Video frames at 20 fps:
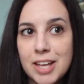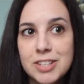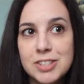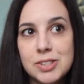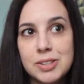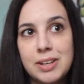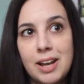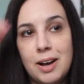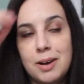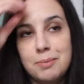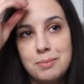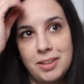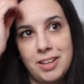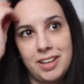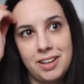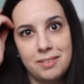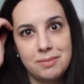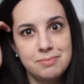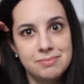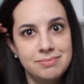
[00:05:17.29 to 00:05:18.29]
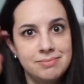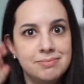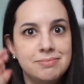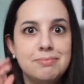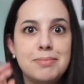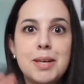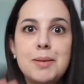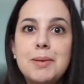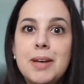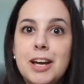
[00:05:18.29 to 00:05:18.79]
So now I'm like,
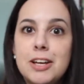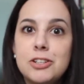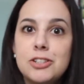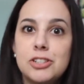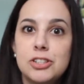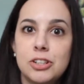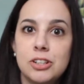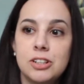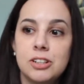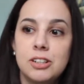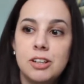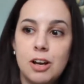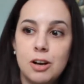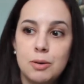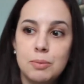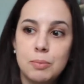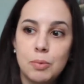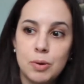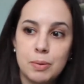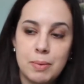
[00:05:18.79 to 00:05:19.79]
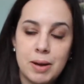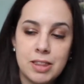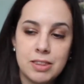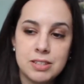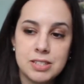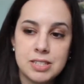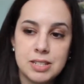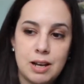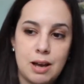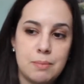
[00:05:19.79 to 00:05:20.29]
maybe I should go more by the
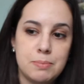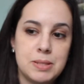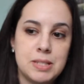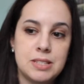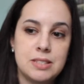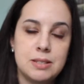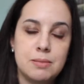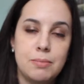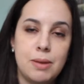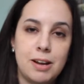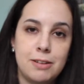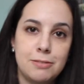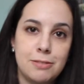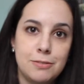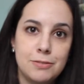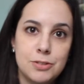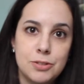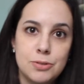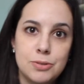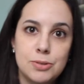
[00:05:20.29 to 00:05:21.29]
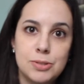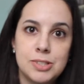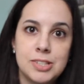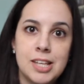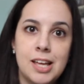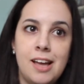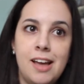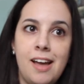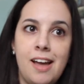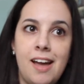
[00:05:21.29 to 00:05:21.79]
synopsis and by reviews,
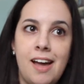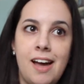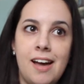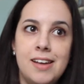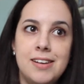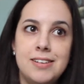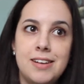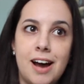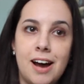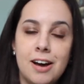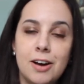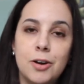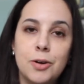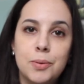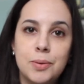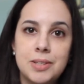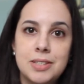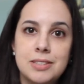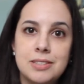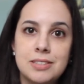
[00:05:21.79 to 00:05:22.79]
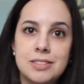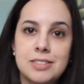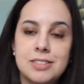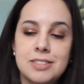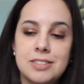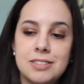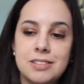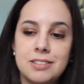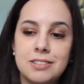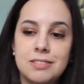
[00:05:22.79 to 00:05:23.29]
and not
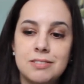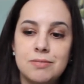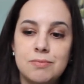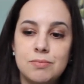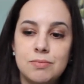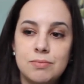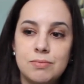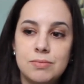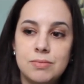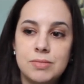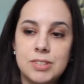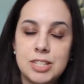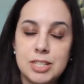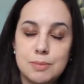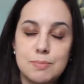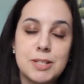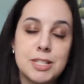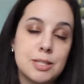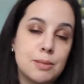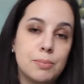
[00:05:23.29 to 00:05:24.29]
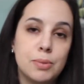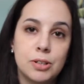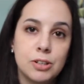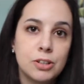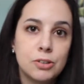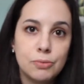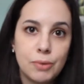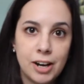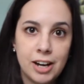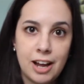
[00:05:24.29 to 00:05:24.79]
always dismiss a
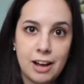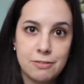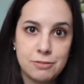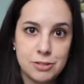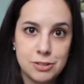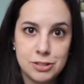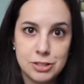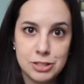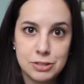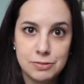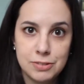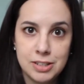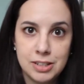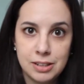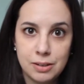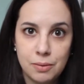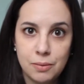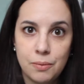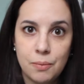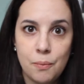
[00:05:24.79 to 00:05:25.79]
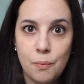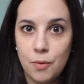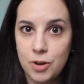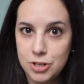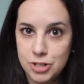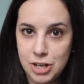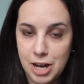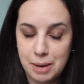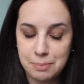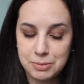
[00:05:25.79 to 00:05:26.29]
book right after just reading
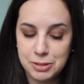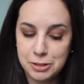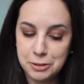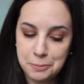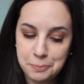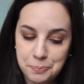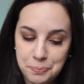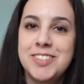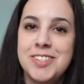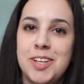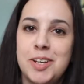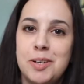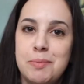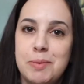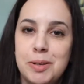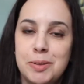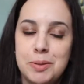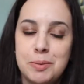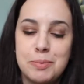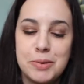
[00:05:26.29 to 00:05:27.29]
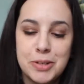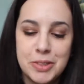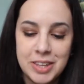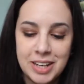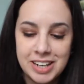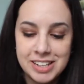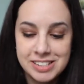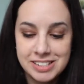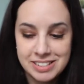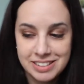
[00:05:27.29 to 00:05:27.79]
one chapter. Let's talk about the book
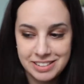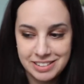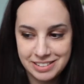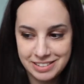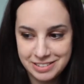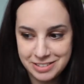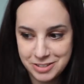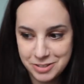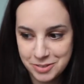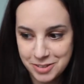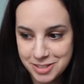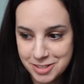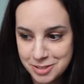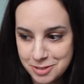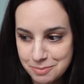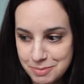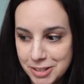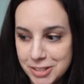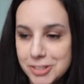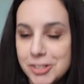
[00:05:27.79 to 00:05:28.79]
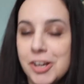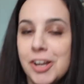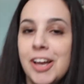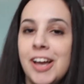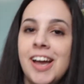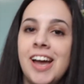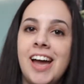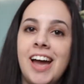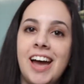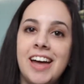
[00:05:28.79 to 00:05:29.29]
that I didn't enjoy too much,
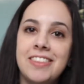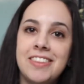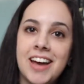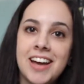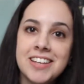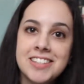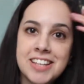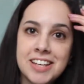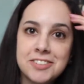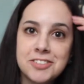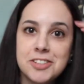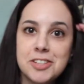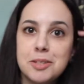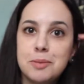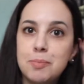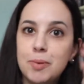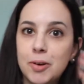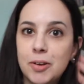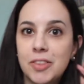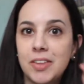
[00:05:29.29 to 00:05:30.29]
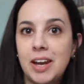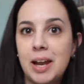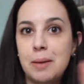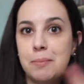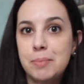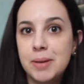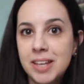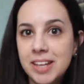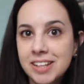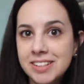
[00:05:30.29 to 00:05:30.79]
and that is actually the book that I
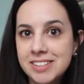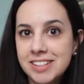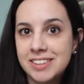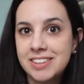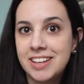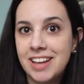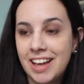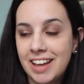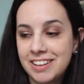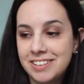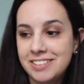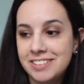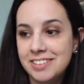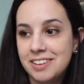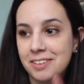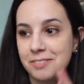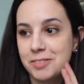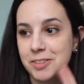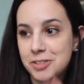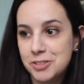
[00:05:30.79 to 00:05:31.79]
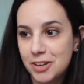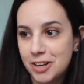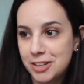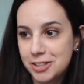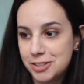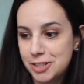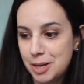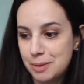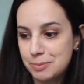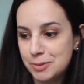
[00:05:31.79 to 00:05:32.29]
picked at the end of the Try
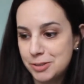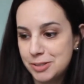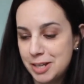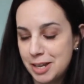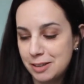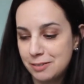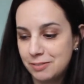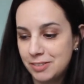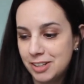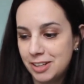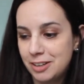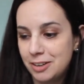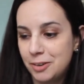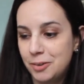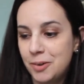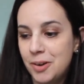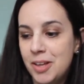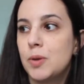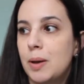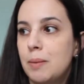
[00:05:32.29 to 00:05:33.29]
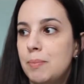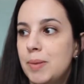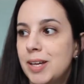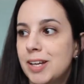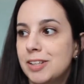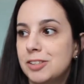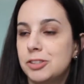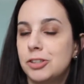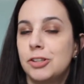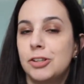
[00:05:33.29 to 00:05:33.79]
a Chapter Tag video. So I
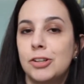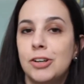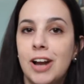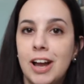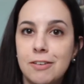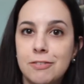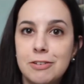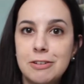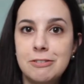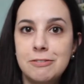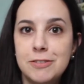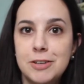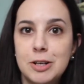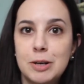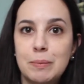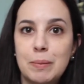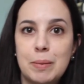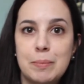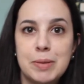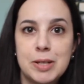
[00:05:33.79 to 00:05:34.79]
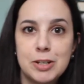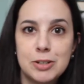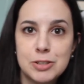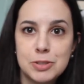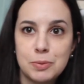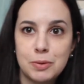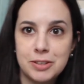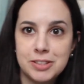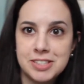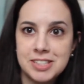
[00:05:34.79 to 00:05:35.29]
picked Her Every Fear by Peter
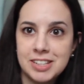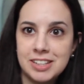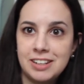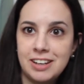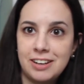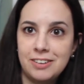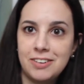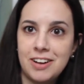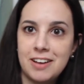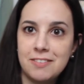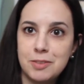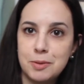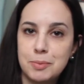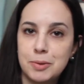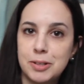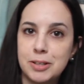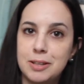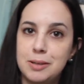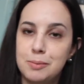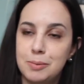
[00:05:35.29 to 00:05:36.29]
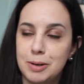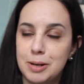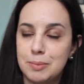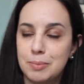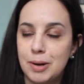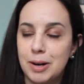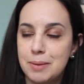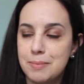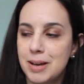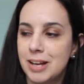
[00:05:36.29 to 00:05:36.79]
Swanson. I don't have the book anymore, I
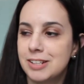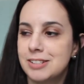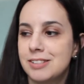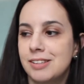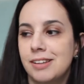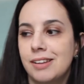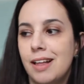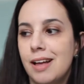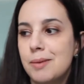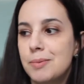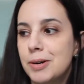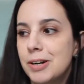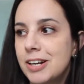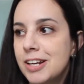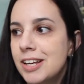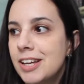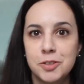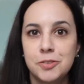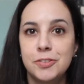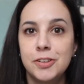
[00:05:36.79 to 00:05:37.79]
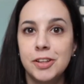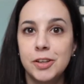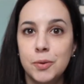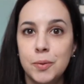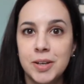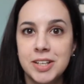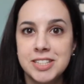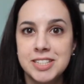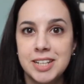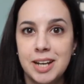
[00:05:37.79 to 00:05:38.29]
brought it back to the library. So a really
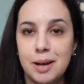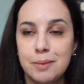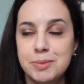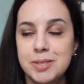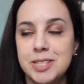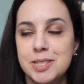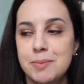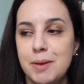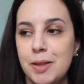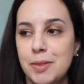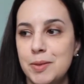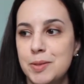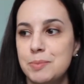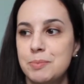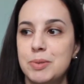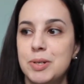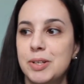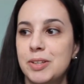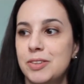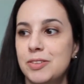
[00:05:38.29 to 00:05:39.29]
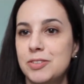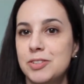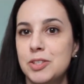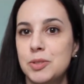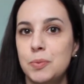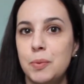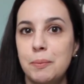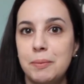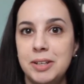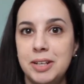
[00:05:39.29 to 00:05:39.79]
quick synopsis about this book. There's
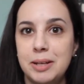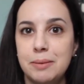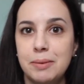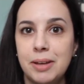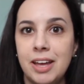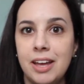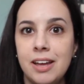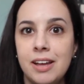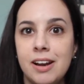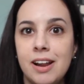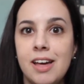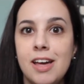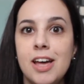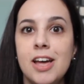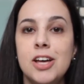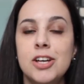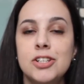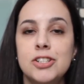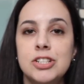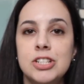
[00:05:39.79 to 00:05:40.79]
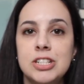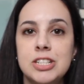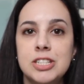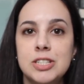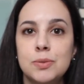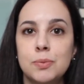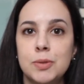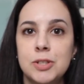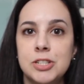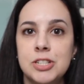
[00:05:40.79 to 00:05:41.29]
this woman named Kate. She
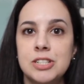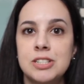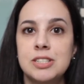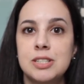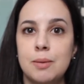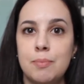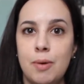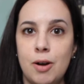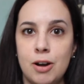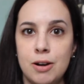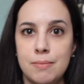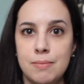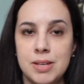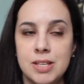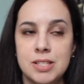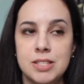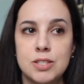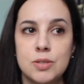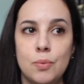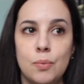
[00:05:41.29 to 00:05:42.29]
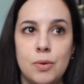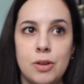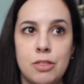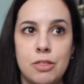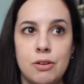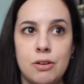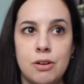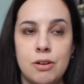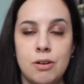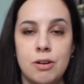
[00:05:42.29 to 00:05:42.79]
switches apartments with
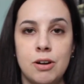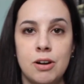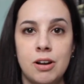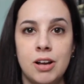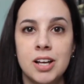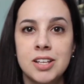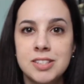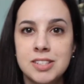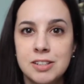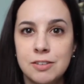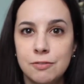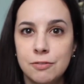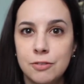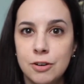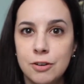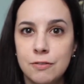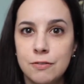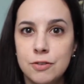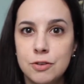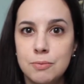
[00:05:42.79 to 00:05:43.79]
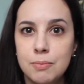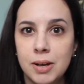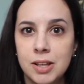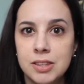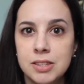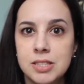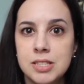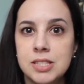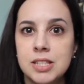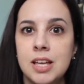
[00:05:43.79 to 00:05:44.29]
her cousin for a few
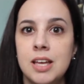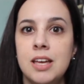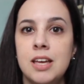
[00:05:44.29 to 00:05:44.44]
months.